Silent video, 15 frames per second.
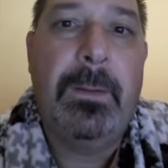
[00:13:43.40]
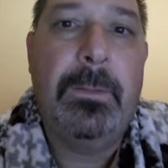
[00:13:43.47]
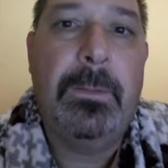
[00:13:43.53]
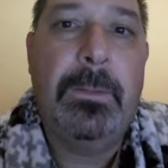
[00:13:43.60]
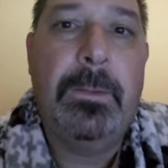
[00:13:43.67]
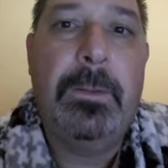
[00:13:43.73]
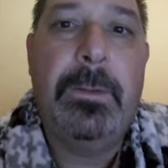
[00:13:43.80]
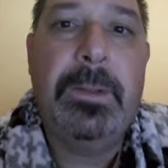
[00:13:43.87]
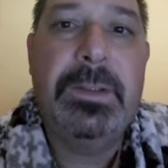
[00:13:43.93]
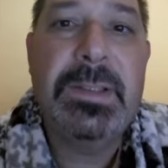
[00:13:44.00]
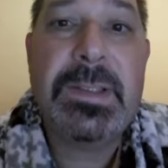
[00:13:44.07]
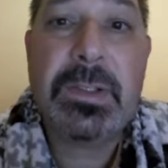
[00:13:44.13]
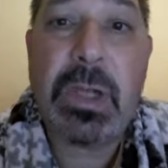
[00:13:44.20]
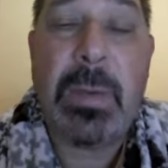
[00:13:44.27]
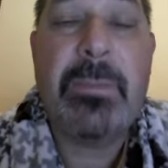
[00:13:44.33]
or
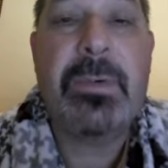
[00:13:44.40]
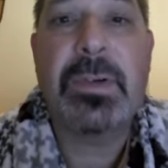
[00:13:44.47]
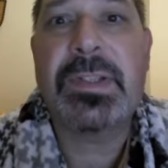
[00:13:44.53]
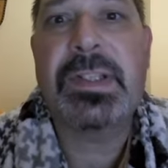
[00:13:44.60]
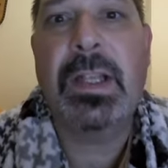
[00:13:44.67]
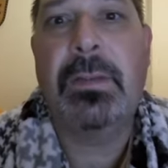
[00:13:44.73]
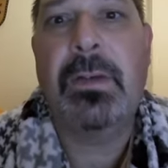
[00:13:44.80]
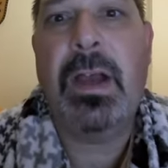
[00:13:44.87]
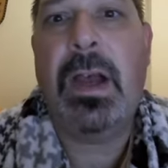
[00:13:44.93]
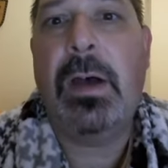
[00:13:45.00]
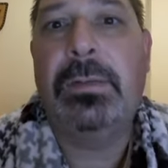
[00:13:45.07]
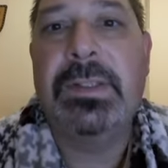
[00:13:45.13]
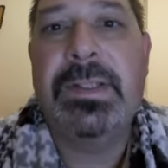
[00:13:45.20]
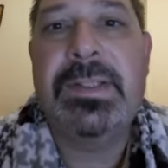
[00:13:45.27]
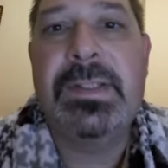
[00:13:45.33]
describe for yourself
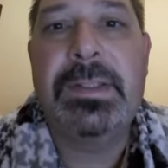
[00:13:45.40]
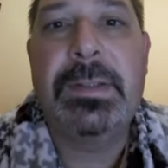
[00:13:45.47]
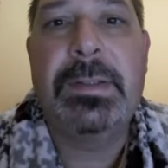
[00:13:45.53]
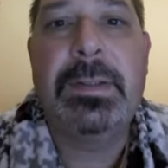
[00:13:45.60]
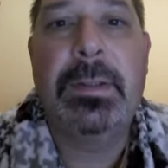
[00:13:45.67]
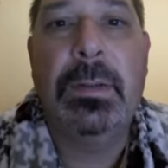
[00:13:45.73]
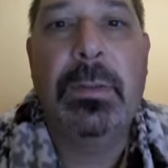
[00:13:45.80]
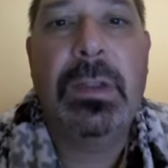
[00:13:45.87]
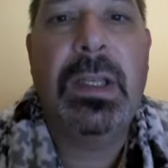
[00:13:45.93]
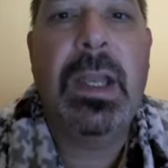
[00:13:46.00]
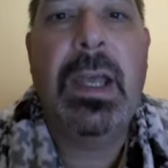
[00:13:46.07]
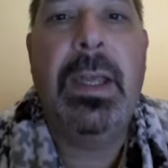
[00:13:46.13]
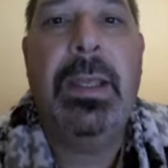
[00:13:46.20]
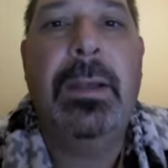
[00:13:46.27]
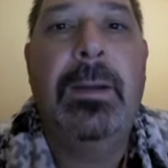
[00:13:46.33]
how does it look
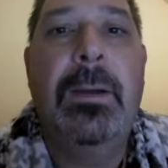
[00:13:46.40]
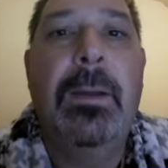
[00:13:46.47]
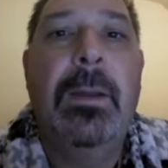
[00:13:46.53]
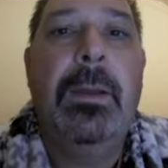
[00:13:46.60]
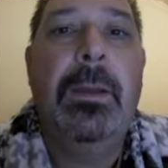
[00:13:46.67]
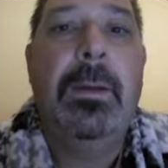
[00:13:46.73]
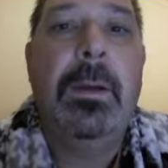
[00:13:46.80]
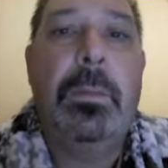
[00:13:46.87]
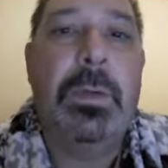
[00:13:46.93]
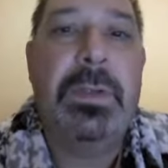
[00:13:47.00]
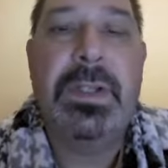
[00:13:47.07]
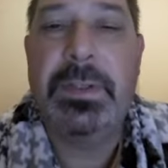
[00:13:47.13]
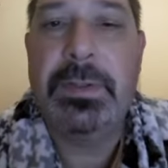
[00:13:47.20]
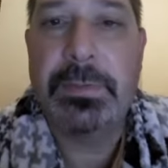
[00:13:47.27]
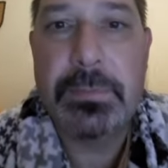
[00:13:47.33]
like,
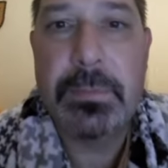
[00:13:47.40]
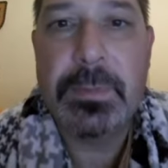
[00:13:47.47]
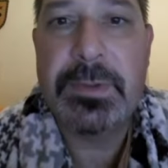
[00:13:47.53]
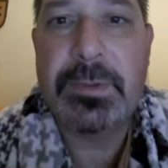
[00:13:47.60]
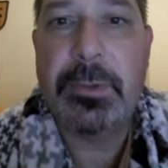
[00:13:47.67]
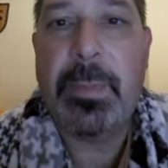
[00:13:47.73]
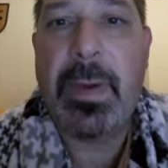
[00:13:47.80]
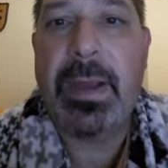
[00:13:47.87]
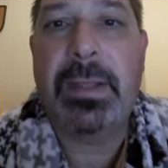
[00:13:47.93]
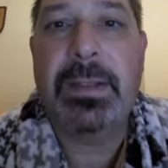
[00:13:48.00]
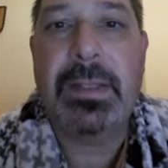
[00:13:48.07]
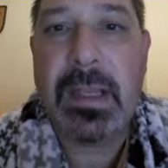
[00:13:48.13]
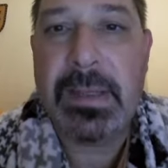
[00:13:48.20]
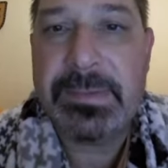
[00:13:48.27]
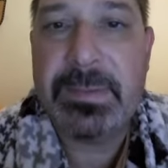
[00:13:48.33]
what are the rules of the market,
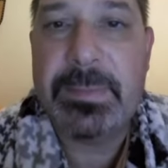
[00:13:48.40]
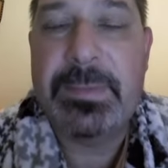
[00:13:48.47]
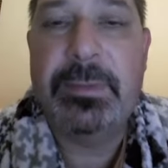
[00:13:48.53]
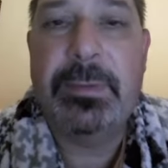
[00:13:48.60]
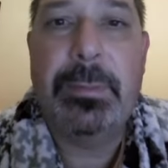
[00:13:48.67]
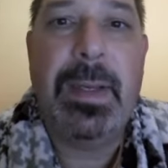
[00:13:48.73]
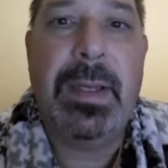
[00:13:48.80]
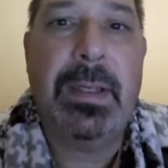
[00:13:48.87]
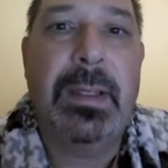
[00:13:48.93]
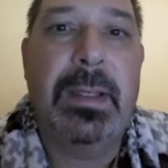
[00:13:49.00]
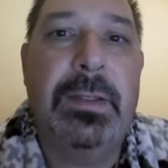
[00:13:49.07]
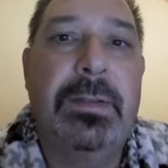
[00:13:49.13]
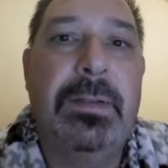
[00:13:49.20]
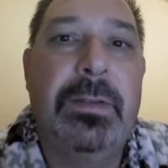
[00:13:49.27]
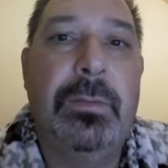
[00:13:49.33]
customs on the
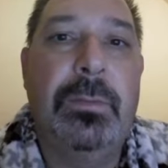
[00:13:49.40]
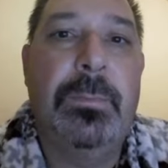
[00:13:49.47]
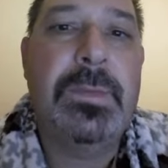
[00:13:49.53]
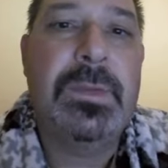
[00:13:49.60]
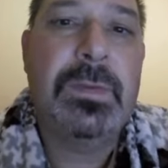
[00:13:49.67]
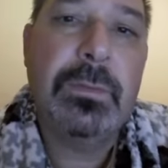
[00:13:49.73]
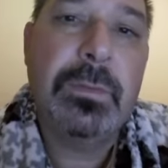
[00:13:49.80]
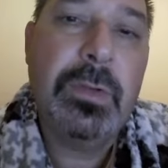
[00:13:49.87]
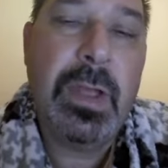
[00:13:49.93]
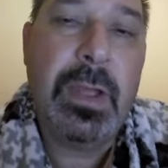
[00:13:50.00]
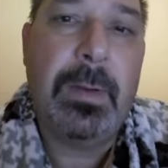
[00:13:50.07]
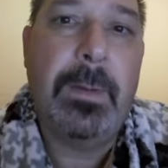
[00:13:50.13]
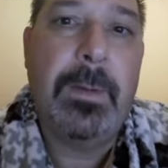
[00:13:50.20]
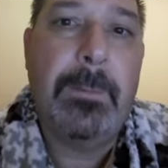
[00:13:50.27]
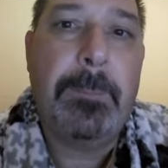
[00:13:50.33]
market, you know. So
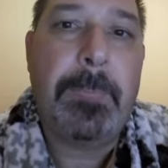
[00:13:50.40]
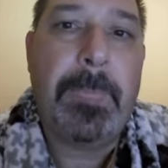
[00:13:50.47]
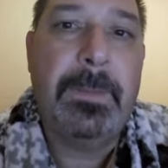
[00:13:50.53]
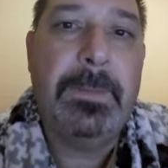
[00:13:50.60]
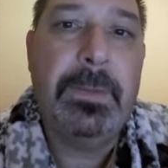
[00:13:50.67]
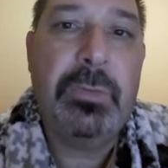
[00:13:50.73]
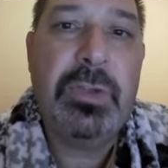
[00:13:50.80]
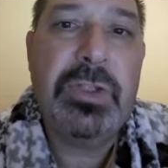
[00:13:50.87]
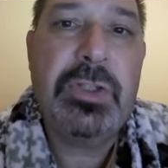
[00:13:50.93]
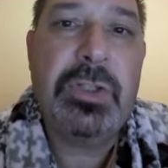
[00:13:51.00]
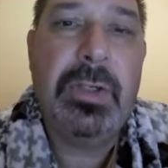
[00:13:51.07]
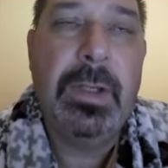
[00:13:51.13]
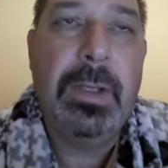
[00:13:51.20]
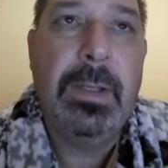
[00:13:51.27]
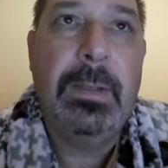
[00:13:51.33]
yeah, the
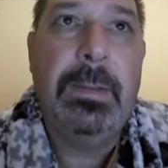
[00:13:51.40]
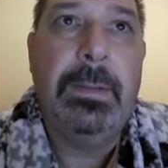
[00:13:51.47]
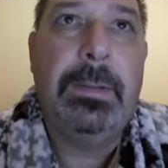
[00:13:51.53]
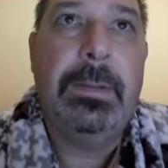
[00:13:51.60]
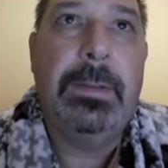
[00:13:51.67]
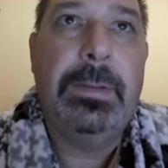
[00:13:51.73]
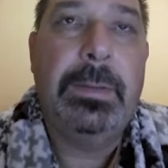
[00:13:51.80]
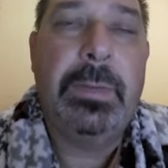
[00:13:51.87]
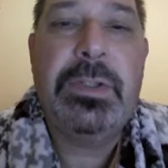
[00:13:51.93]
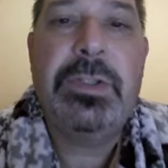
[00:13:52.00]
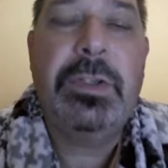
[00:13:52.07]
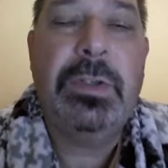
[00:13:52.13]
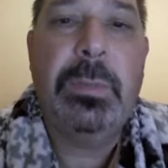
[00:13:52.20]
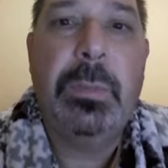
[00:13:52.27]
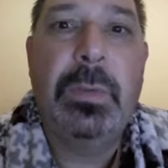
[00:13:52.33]
richer
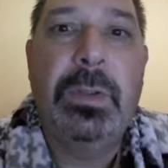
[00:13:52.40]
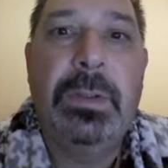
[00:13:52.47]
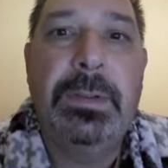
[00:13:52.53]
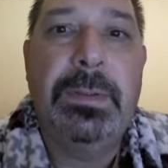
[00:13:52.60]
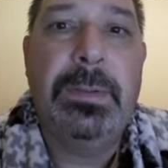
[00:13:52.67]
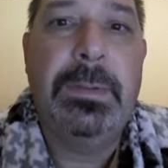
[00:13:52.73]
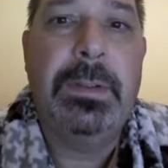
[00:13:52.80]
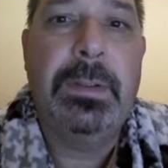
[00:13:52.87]
the world